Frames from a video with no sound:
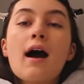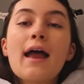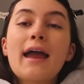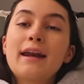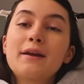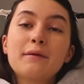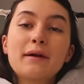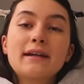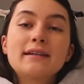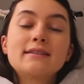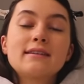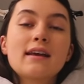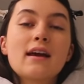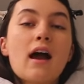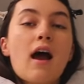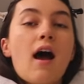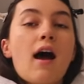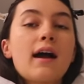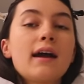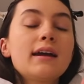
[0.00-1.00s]
Anyways,
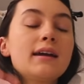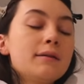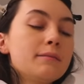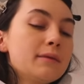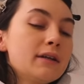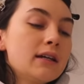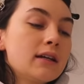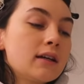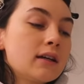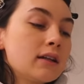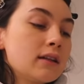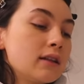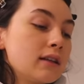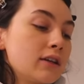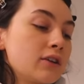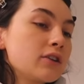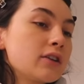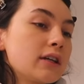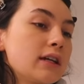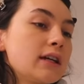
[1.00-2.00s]
I'm
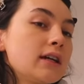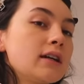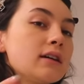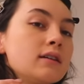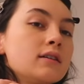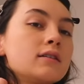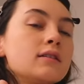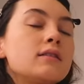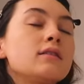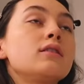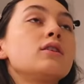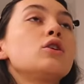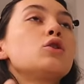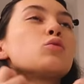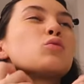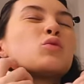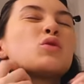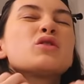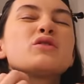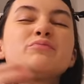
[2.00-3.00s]
literally,
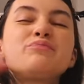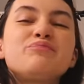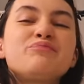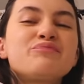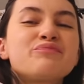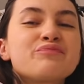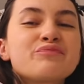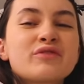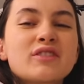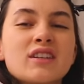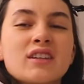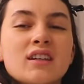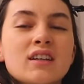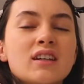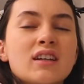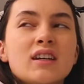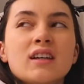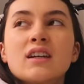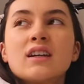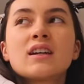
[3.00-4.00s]
we're
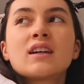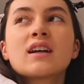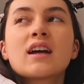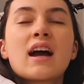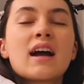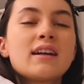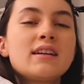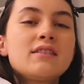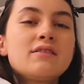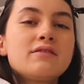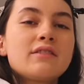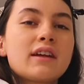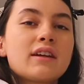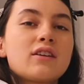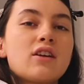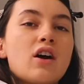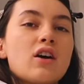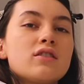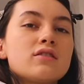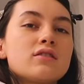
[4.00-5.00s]
kind of like
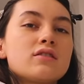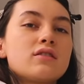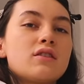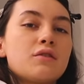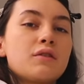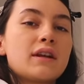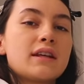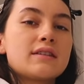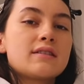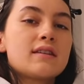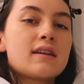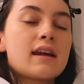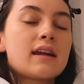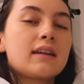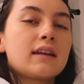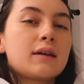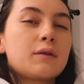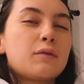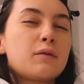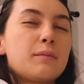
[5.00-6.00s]
not snowed in today.
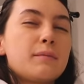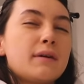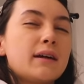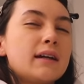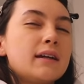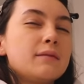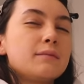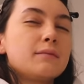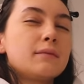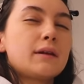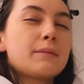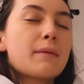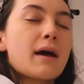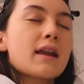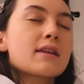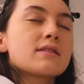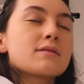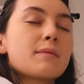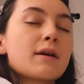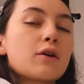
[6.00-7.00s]
Like, we might, me and
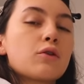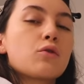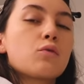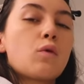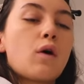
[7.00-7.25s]
Madison might go to